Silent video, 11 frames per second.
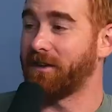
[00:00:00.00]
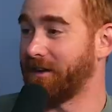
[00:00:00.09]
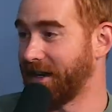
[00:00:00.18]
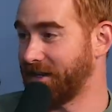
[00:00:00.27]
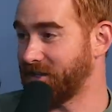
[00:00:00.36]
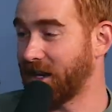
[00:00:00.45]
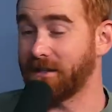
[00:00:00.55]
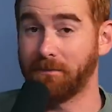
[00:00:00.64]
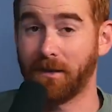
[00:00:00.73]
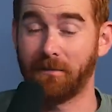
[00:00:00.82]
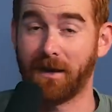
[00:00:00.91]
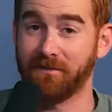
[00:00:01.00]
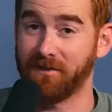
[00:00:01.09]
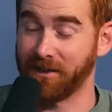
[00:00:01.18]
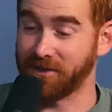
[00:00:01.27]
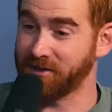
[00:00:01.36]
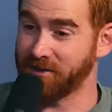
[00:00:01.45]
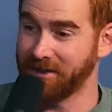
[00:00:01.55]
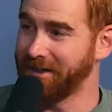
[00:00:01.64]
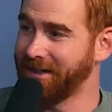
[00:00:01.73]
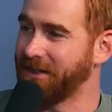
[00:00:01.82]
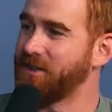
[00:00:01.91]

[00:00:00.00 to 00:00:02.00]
very nice. Shout out to Belmont Village. Yeah.